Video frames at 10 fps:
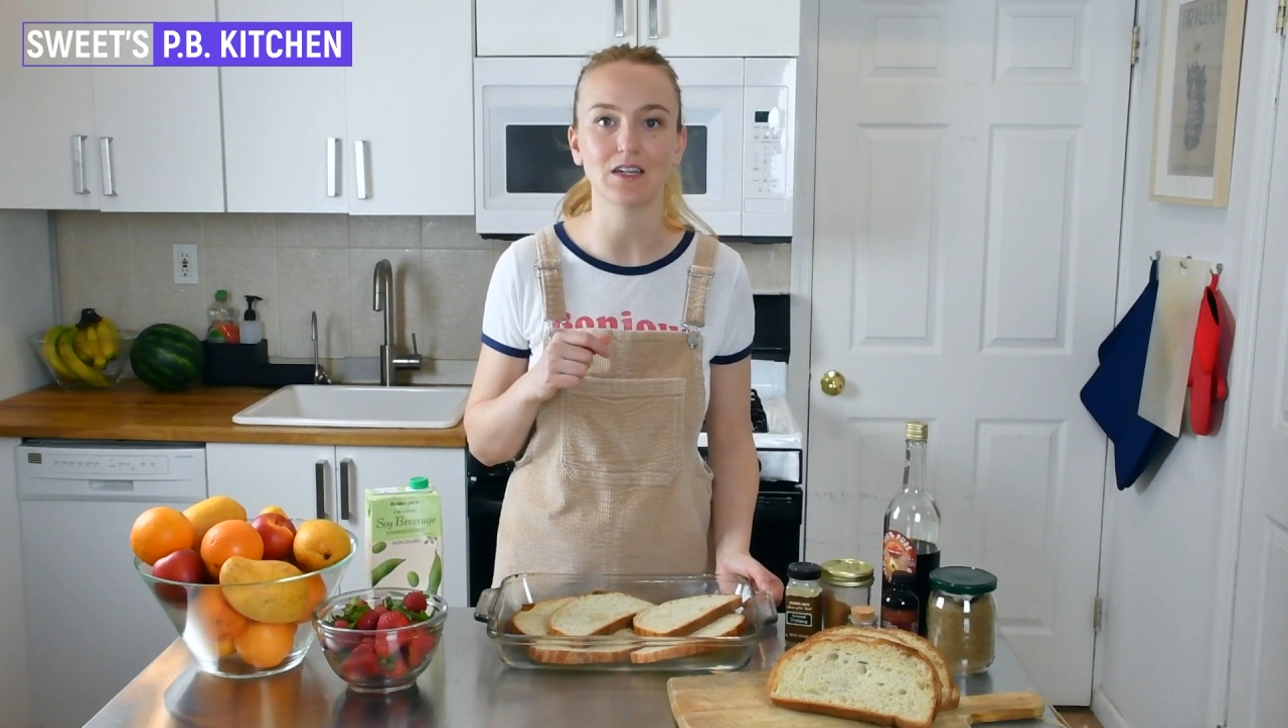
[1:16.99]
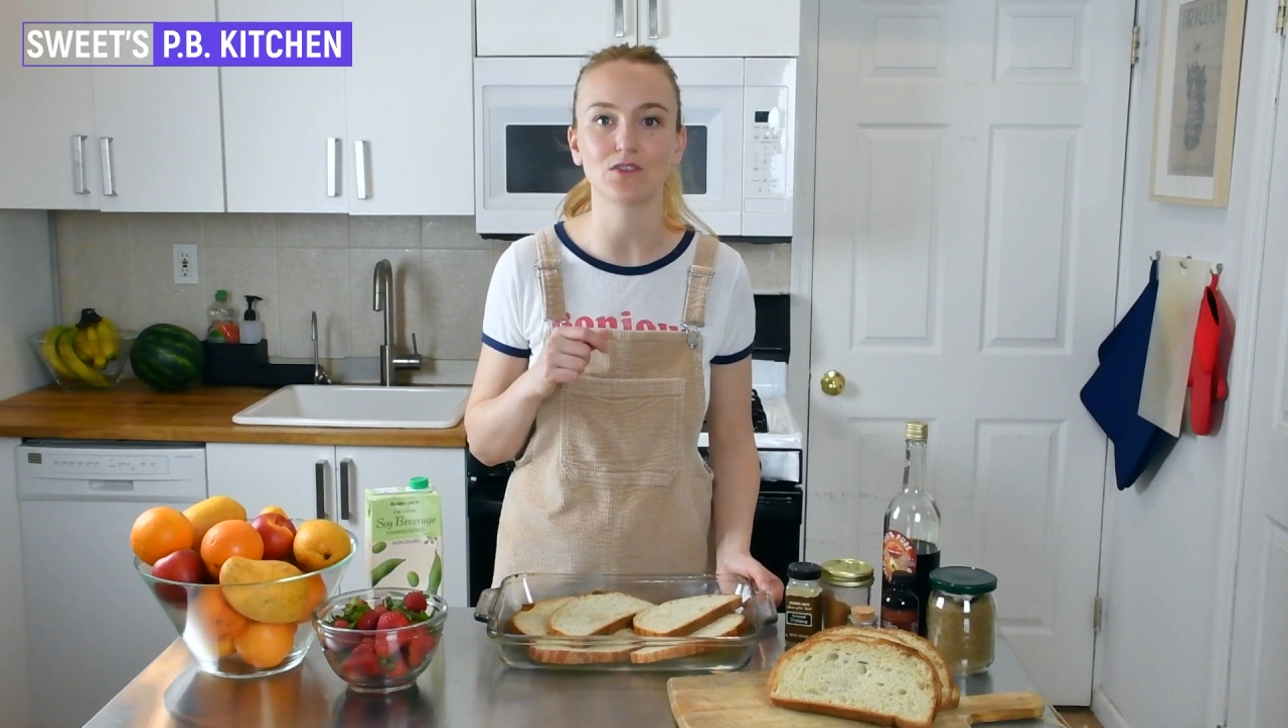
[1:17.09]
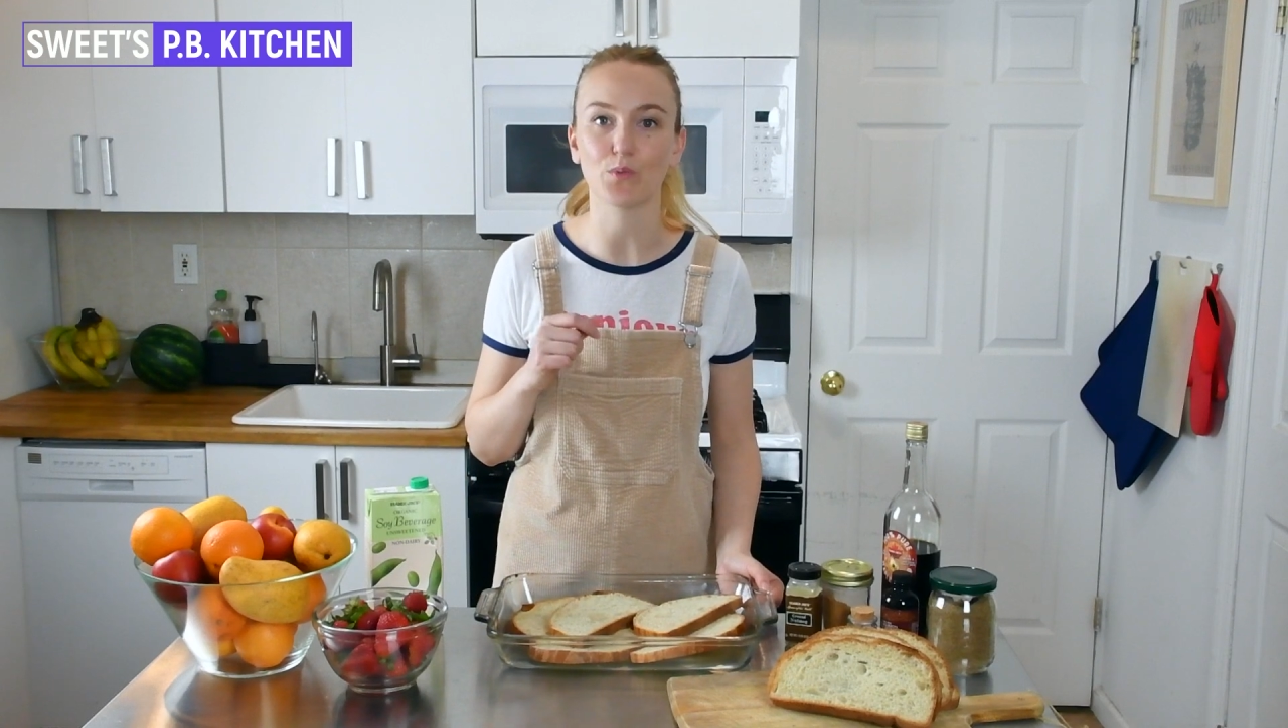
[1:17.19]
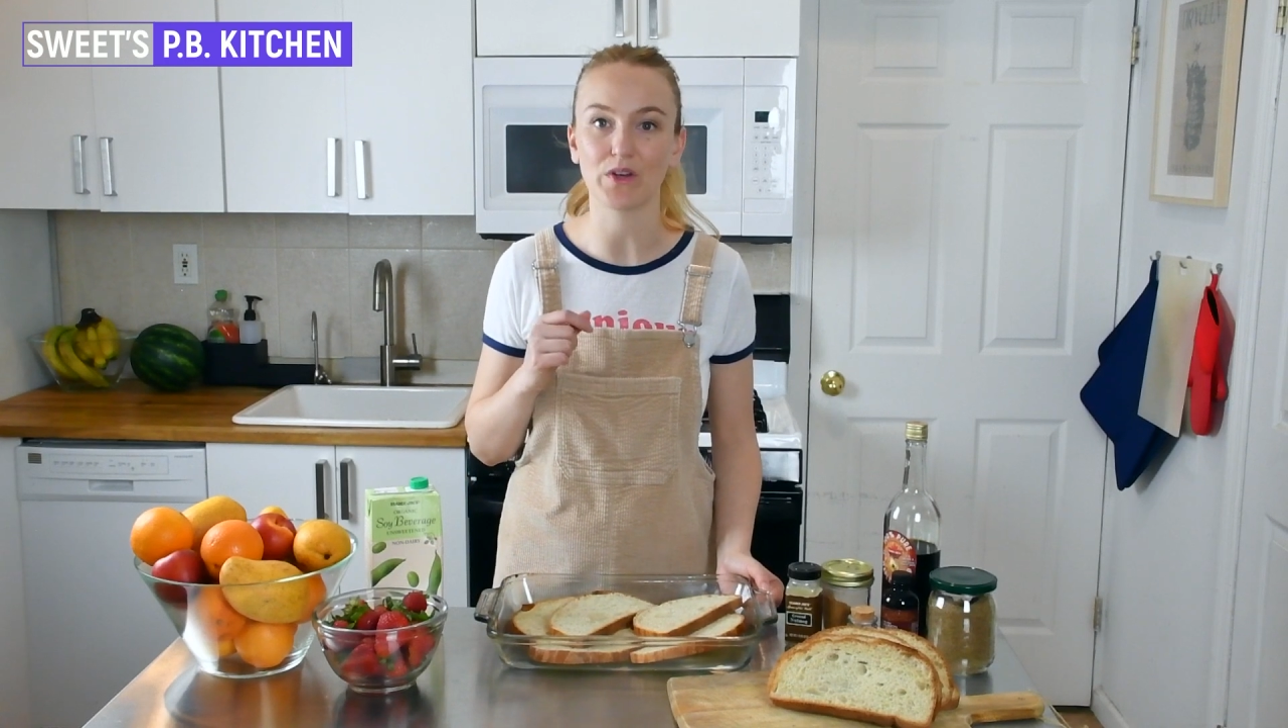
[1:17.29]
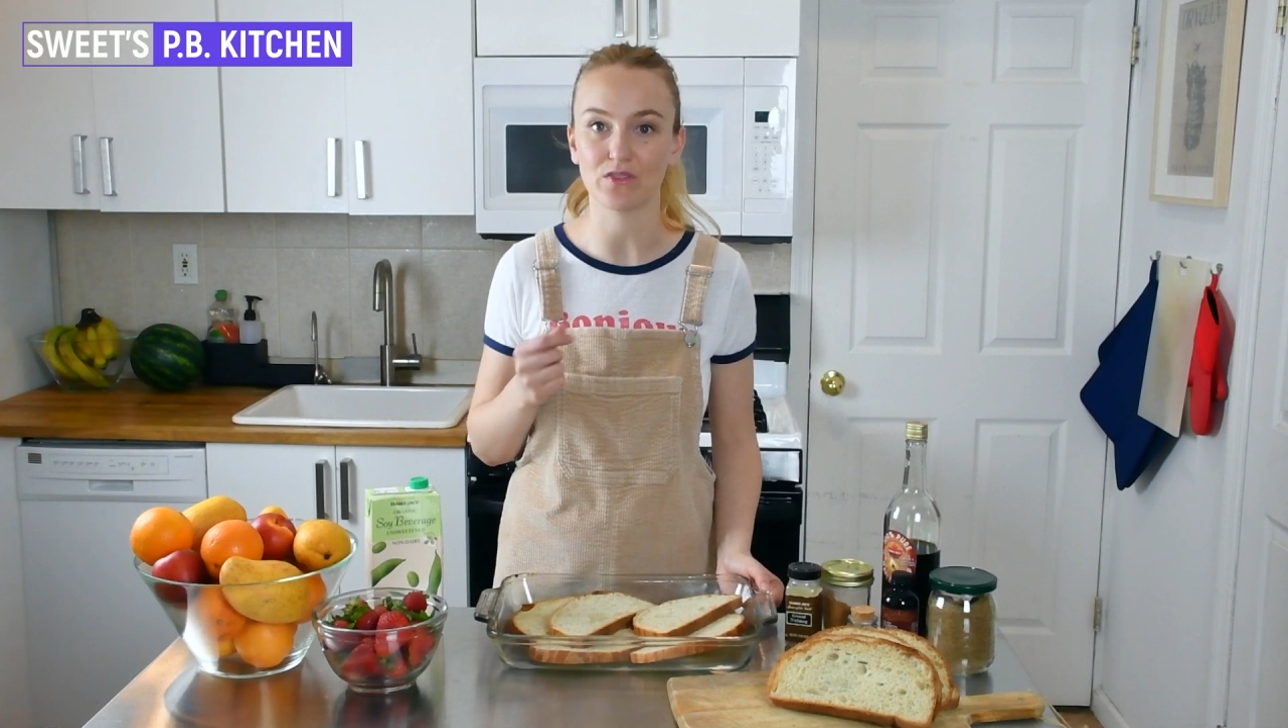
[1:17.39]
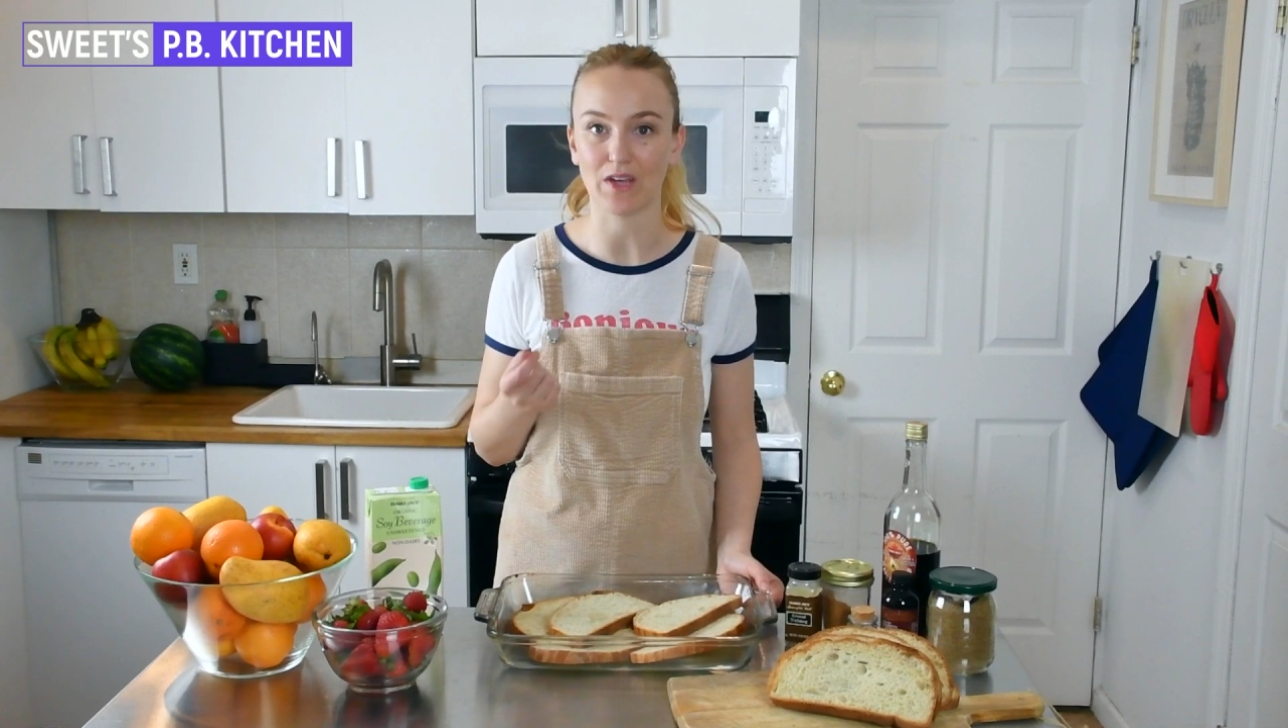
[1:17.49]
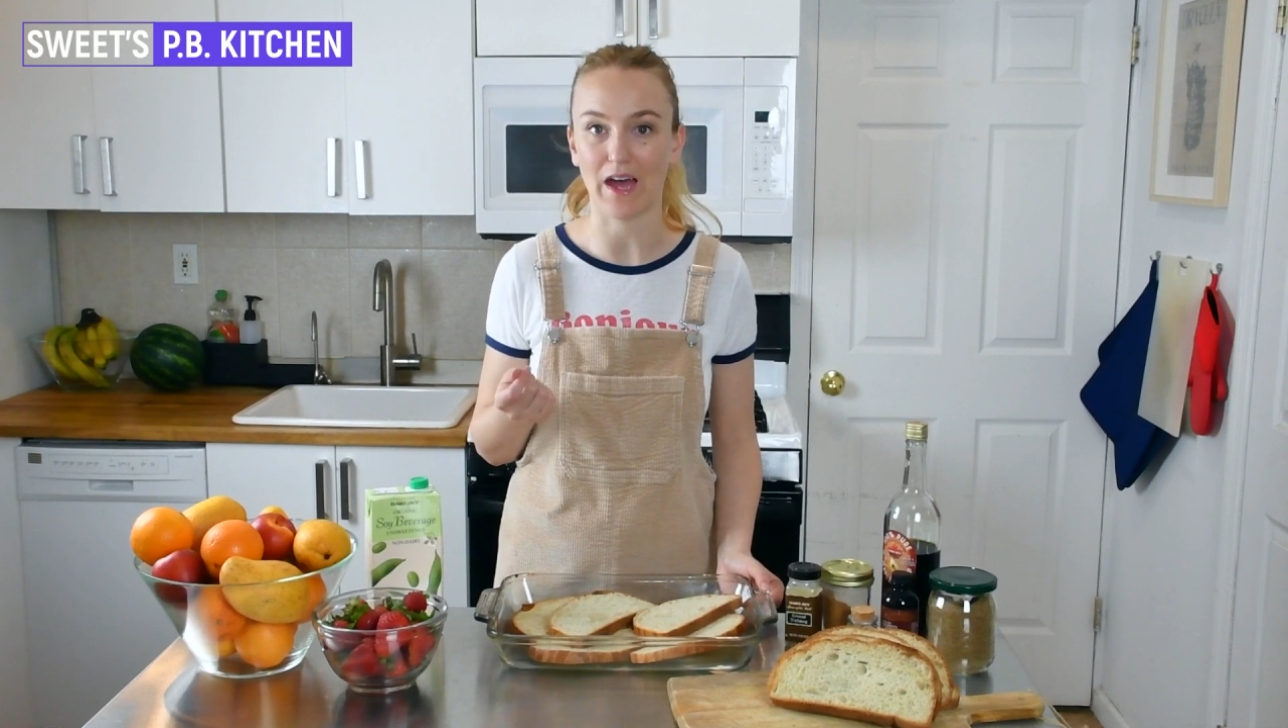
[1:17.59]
as well as